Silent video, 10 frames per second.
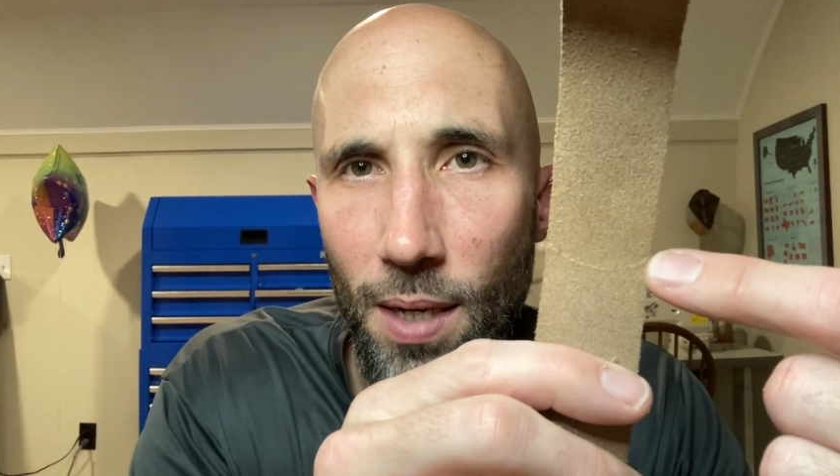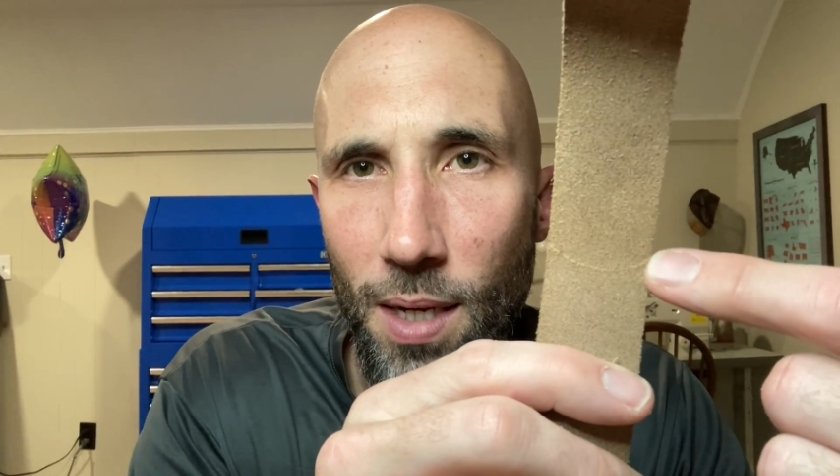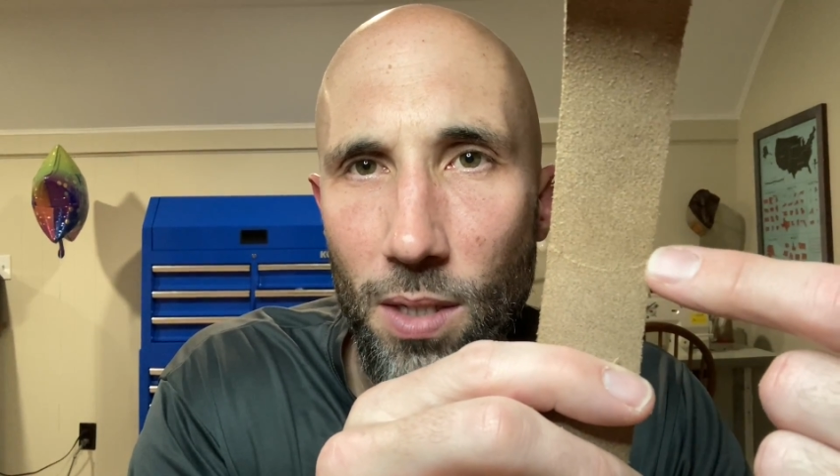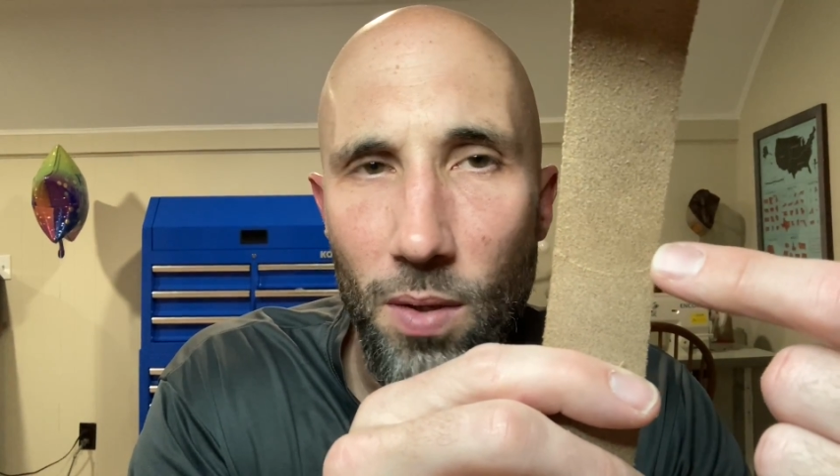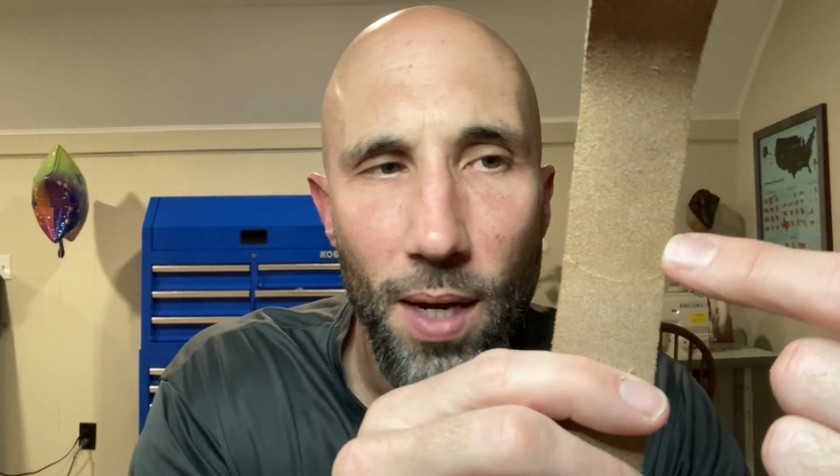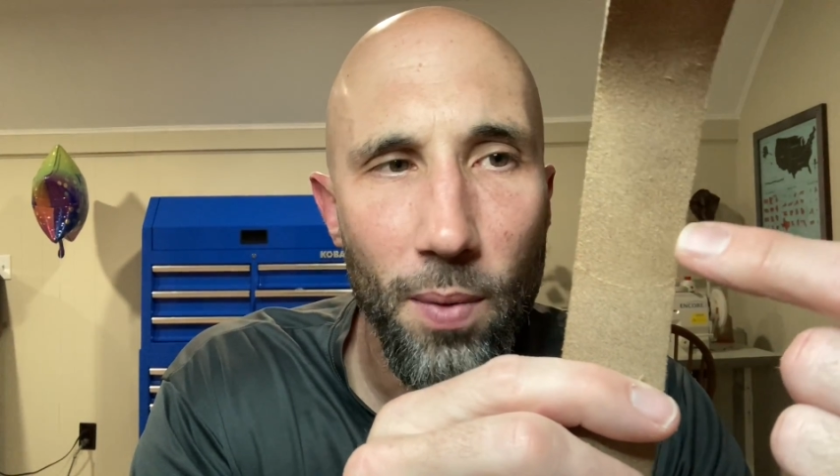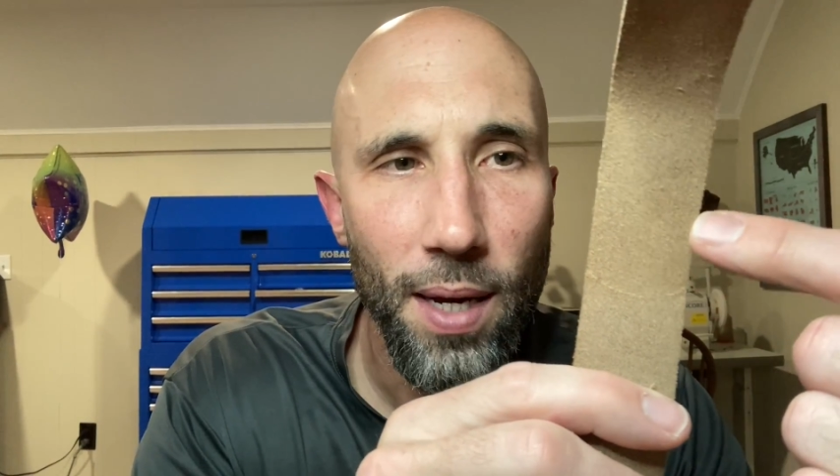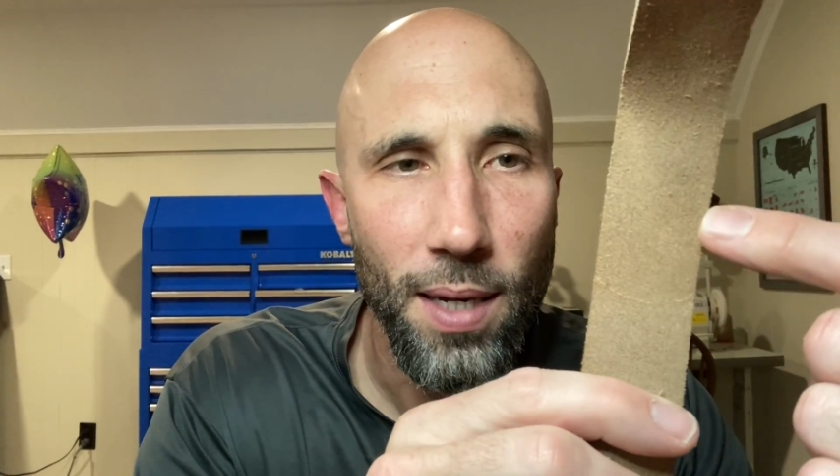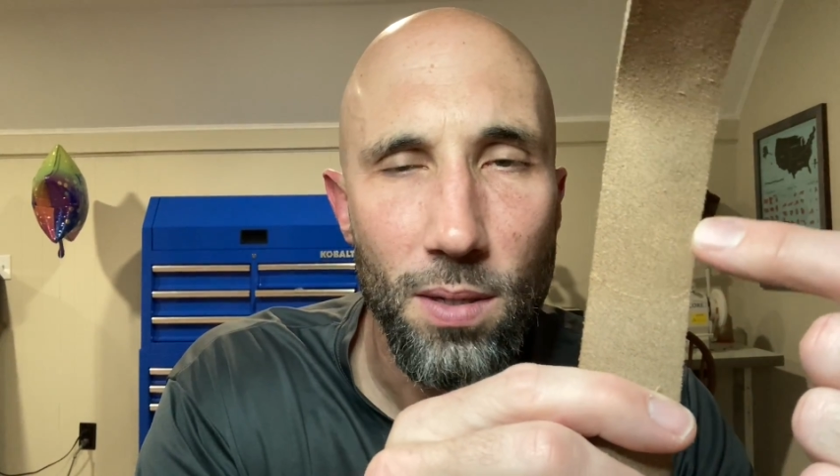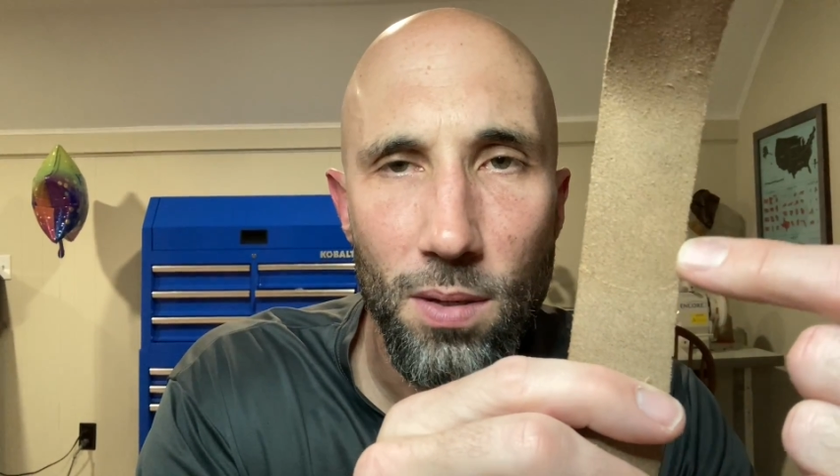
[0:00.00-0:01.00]
So that way I
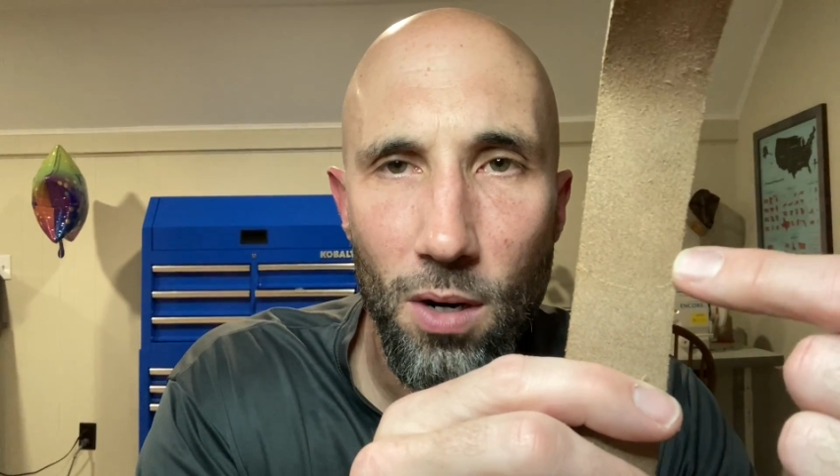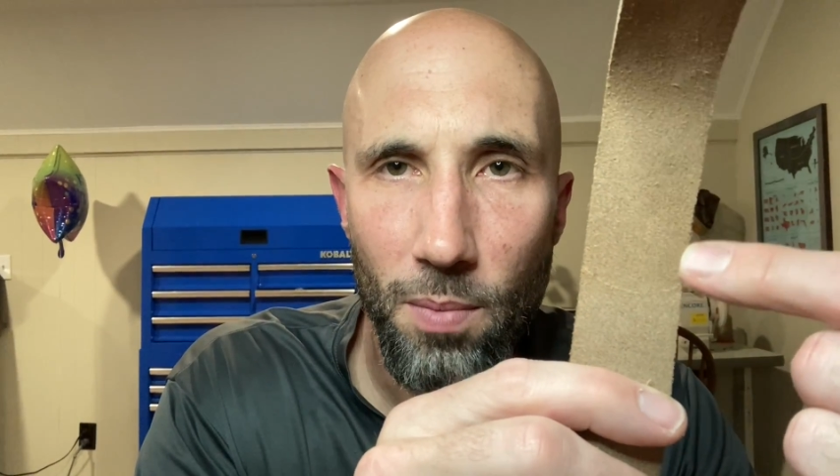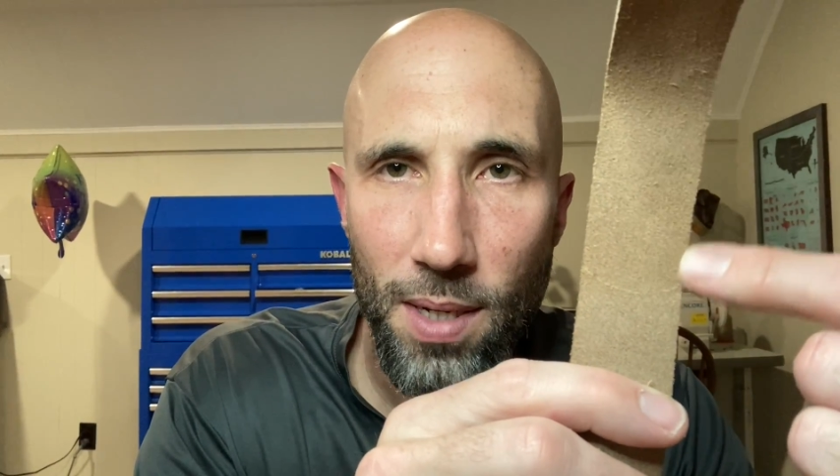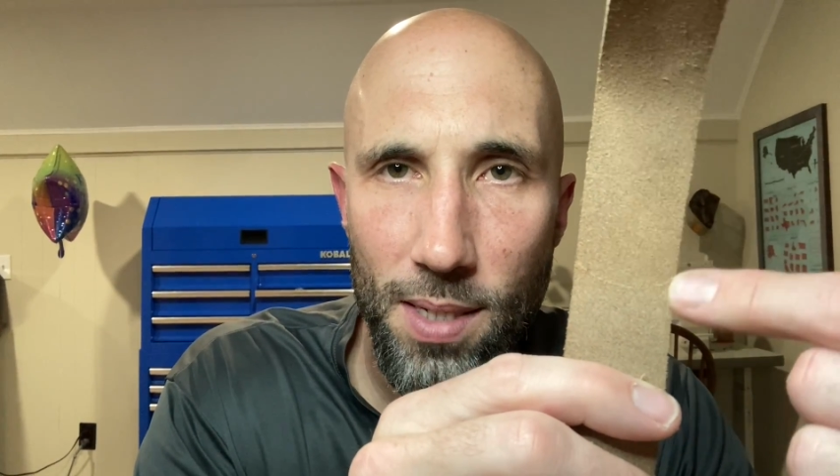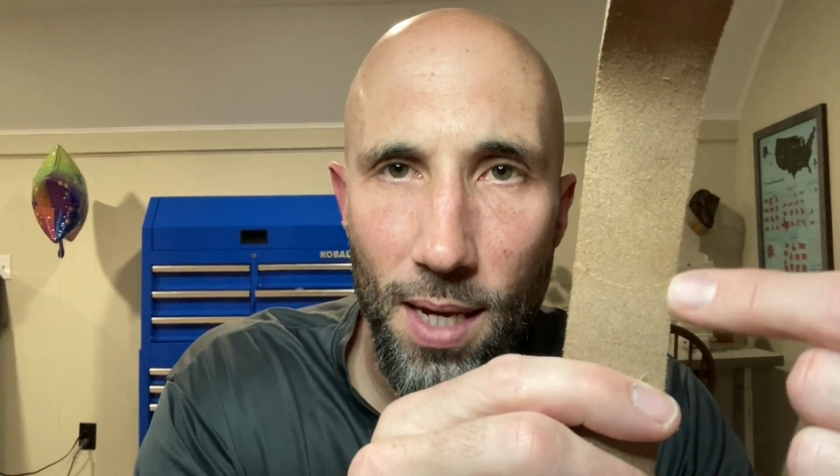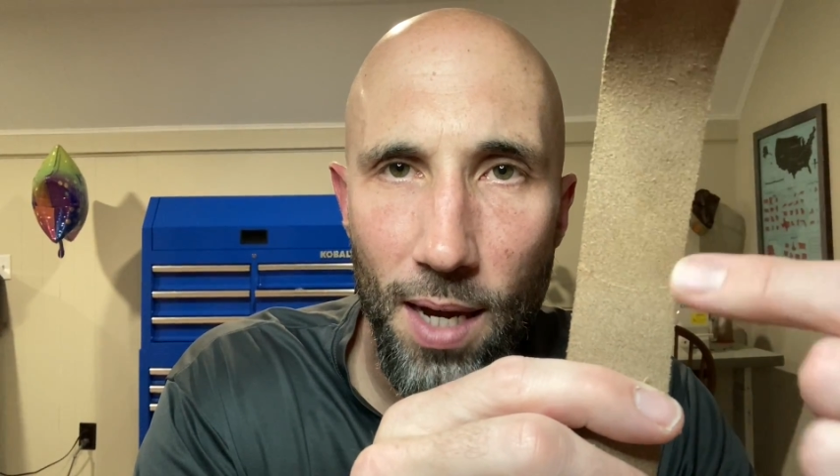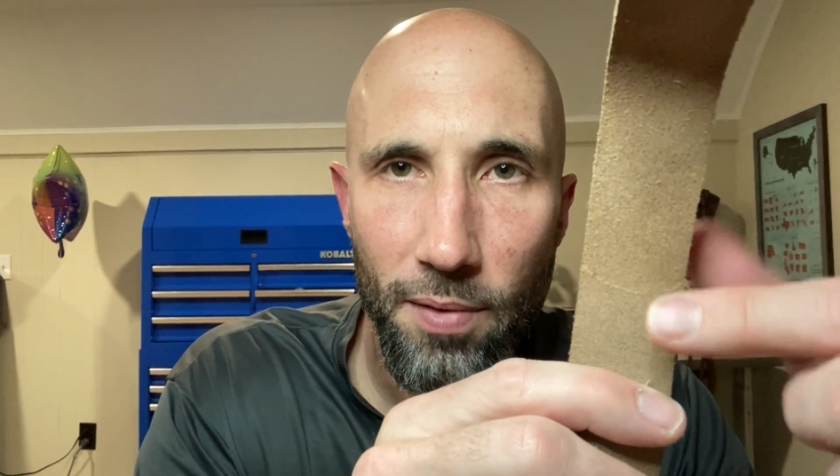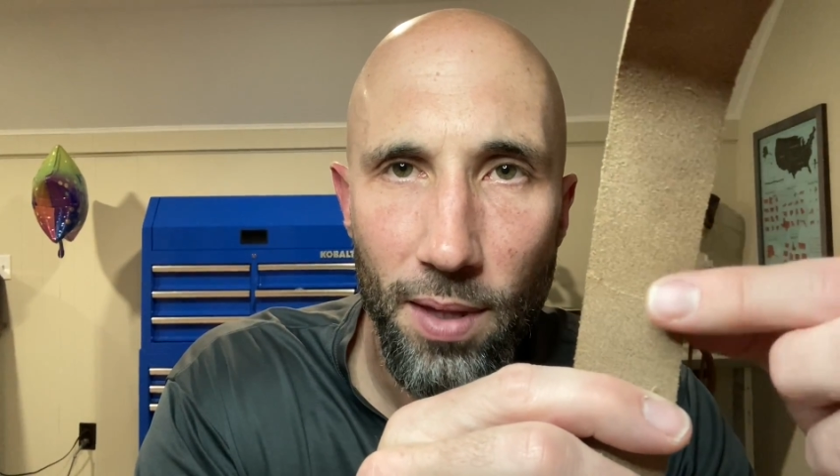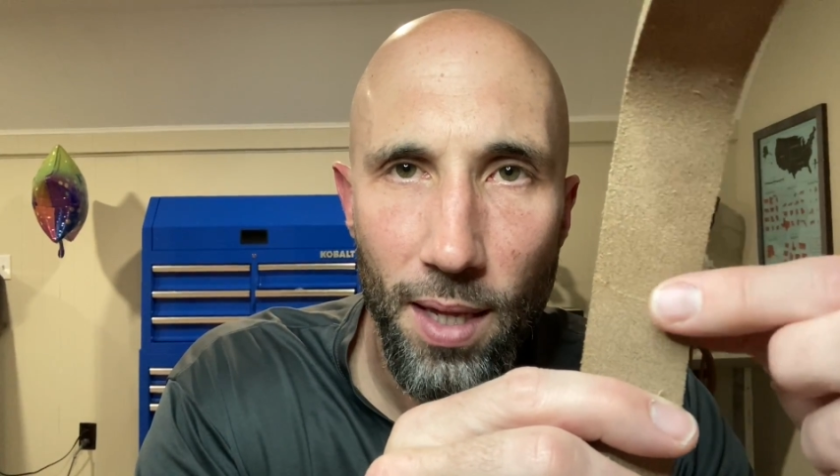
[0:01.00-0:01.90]
can start my skiving